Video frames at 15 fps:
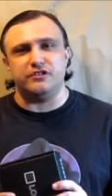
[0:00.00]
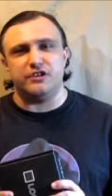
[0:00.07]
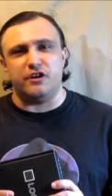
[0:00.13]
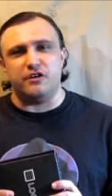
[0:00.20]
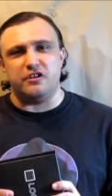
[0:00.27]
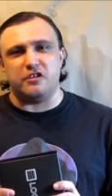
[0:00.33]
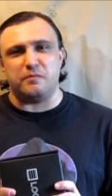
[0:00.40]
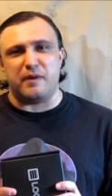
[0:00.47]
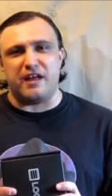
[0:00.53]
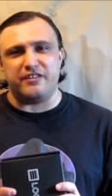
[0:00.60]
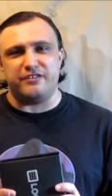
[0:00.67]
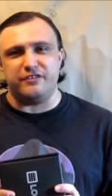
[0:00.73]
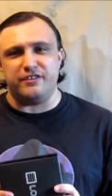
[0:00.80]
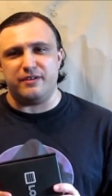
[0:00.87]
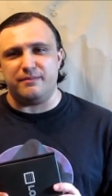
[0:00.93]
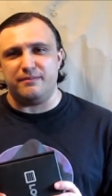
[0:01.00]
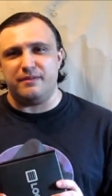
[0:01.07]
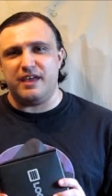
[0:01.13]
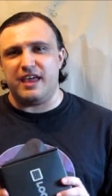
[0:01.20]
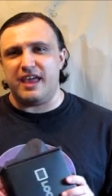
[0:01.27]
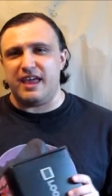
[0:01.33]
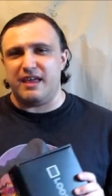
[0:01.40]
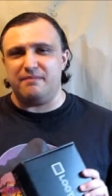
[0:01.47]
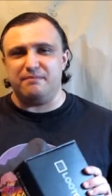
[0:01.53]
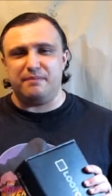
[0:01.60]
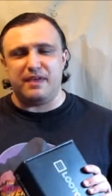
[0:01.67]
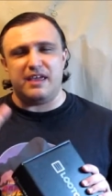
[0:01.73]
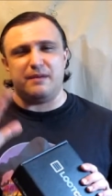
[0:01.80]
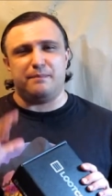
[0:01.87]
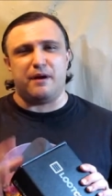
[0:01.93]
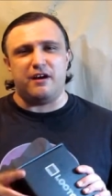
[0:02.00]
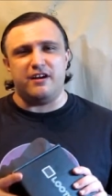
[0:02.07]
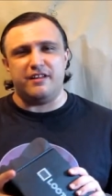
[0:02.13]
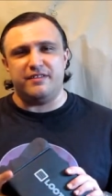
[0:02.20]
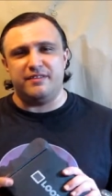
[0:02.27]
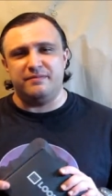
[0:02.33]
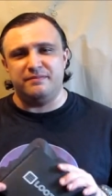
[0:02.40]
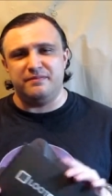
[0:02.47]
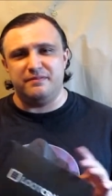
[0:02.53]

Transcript: Show to sponsor them and be a part of